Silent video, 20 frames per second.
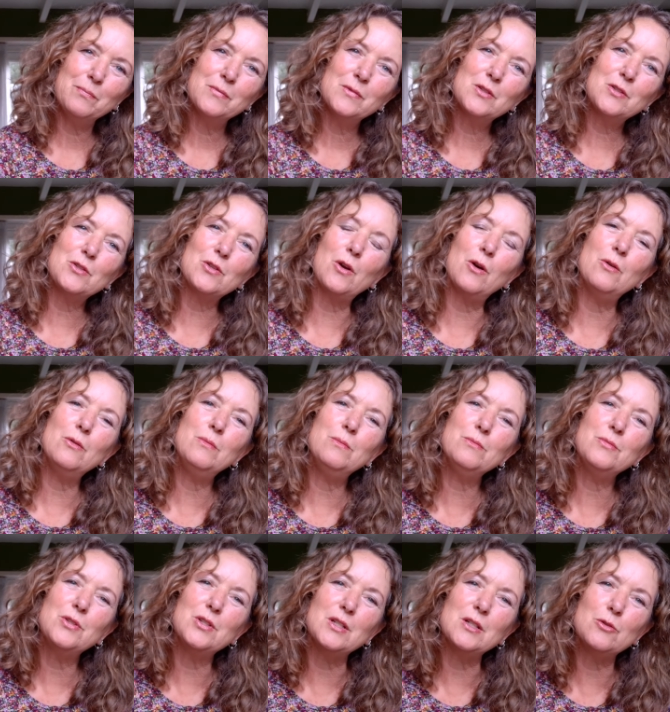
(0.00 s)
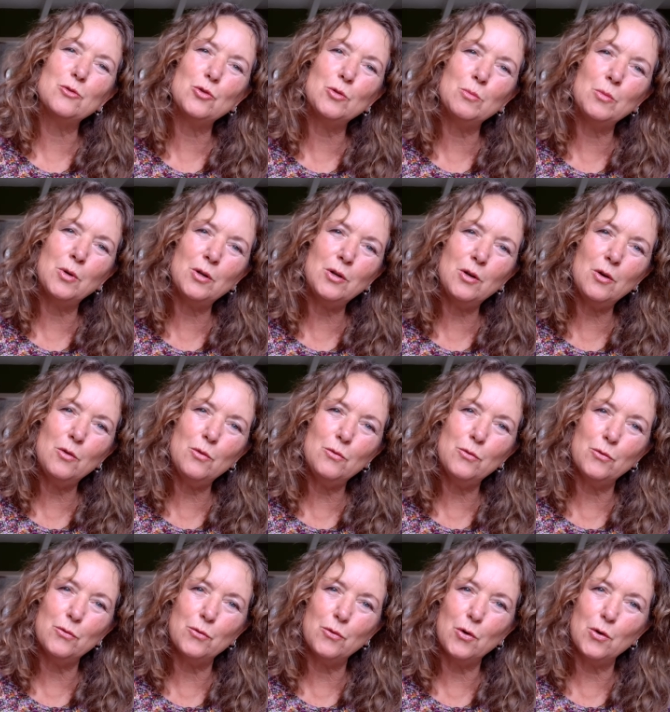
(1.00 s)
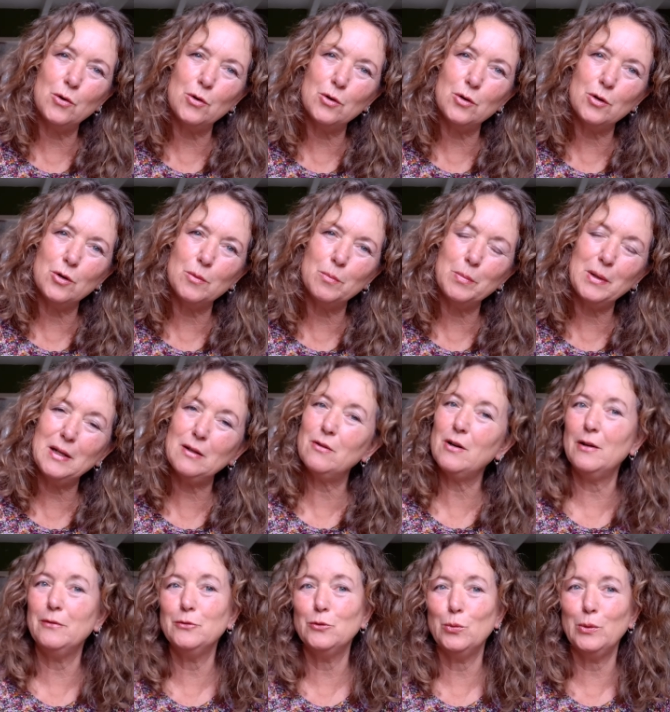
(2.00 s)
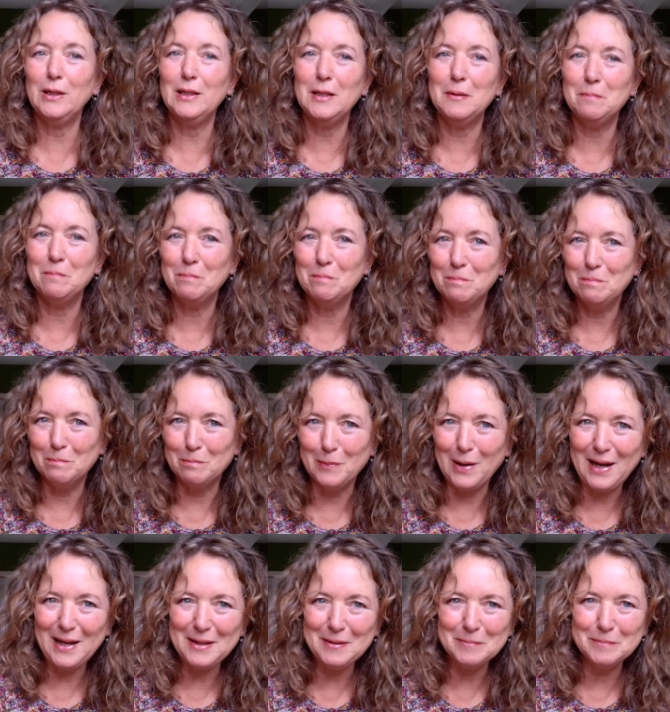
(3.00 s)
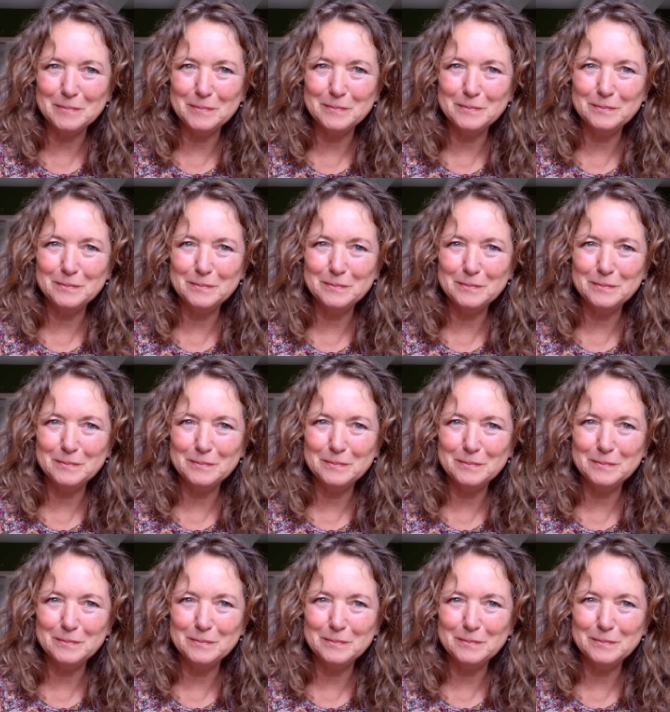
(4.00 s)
So see you tomorrow for paragraph 20. Bye.